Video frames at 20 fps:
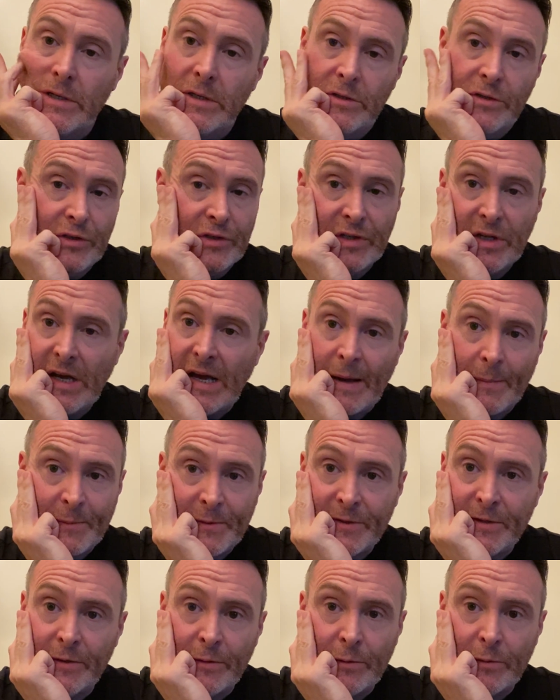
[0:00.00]
She's an
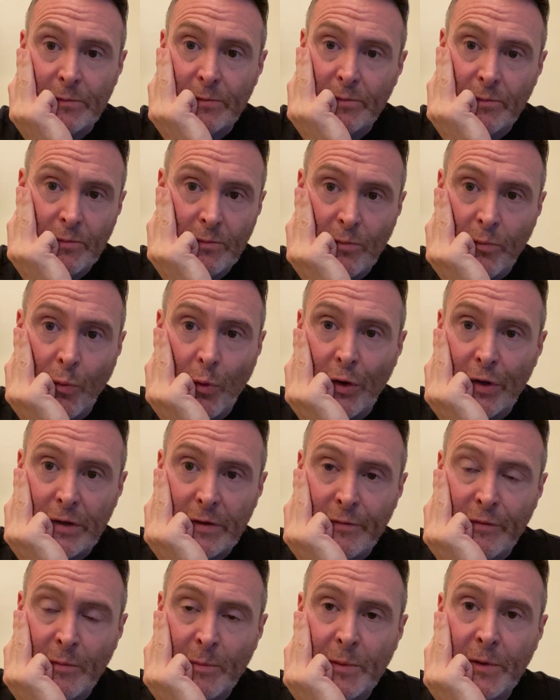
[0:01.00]
absolute
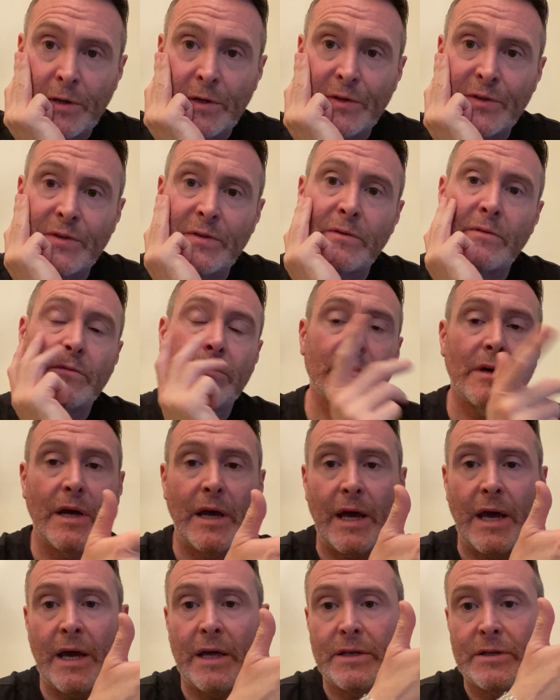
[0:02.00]
wonderful person,
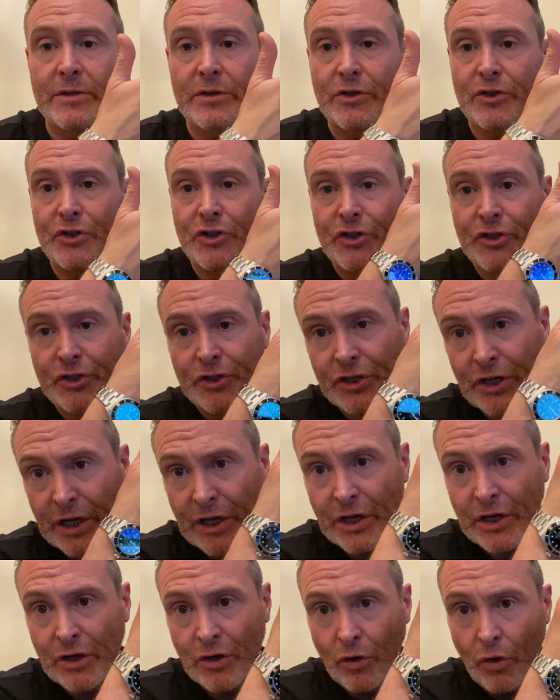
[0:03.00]
and
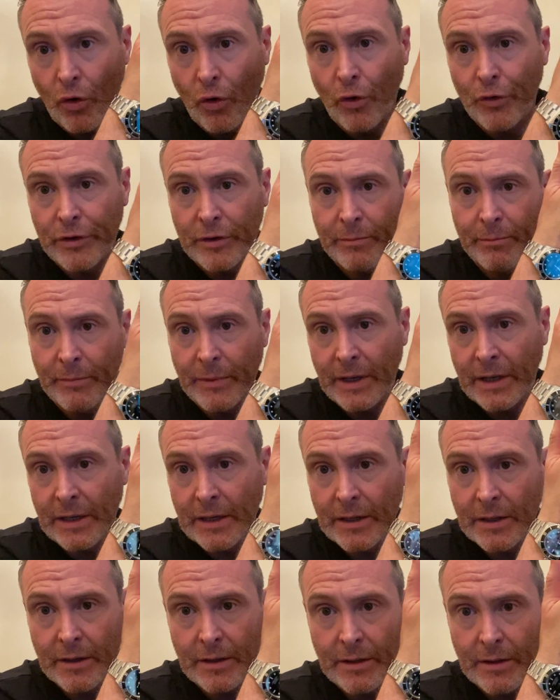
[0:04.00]
she ordered
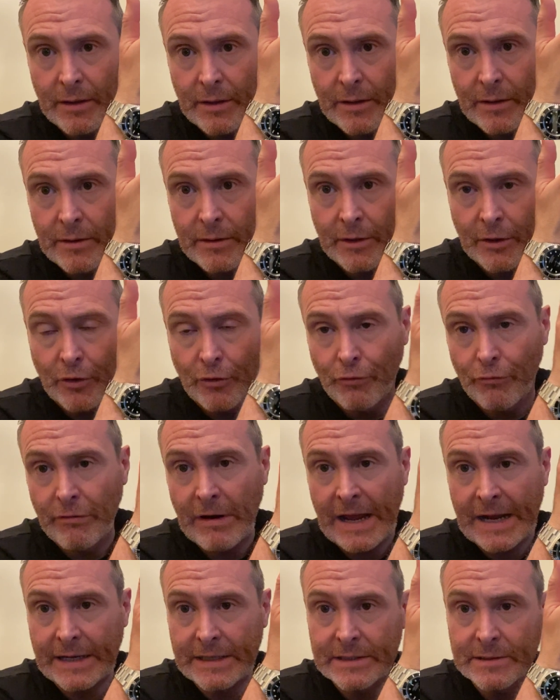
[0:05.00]
me the
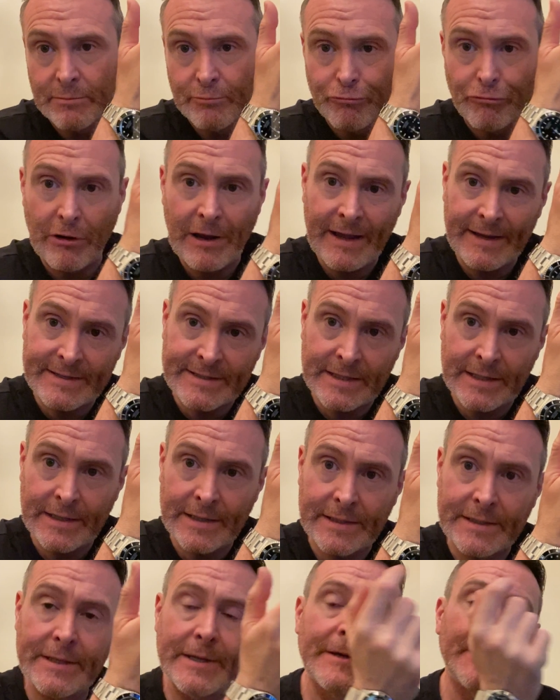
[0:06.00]
correct
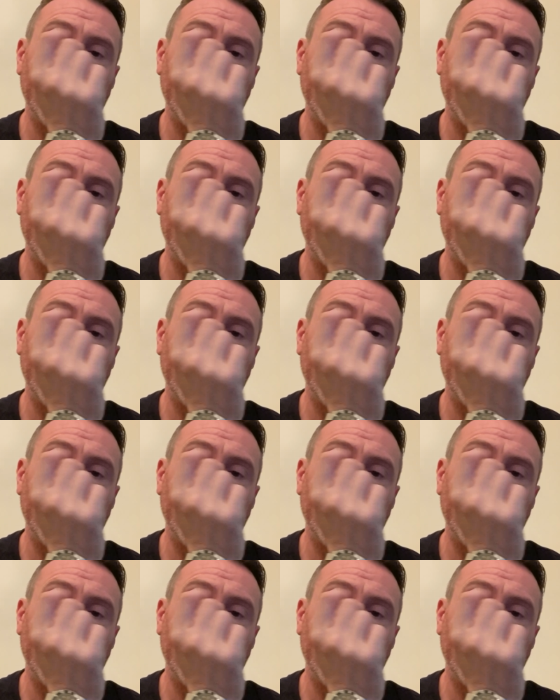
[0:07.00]
bracelet.